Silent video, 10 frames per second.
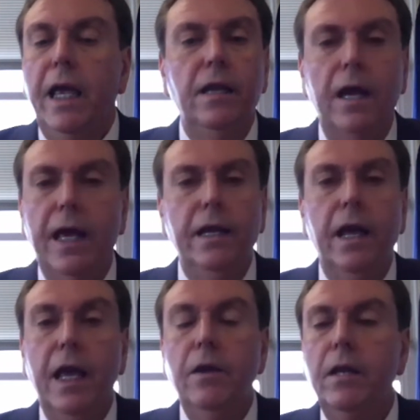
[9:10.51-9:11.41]

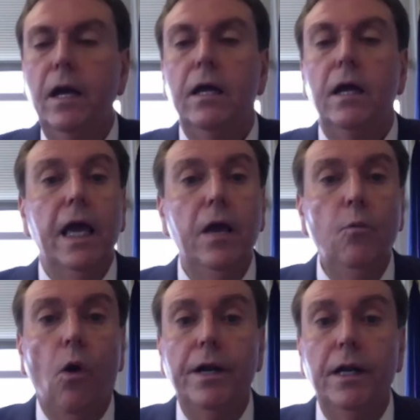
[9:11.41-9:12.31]

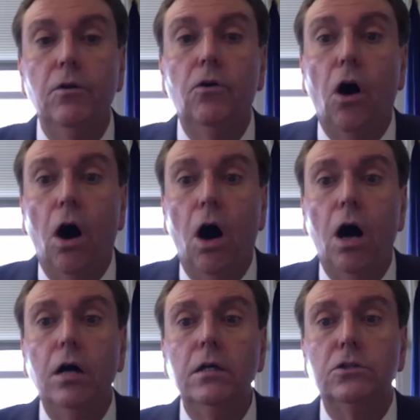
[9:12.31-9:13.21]
wanted
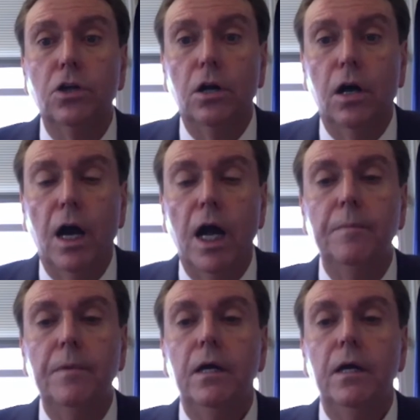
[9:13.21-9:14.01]
long-time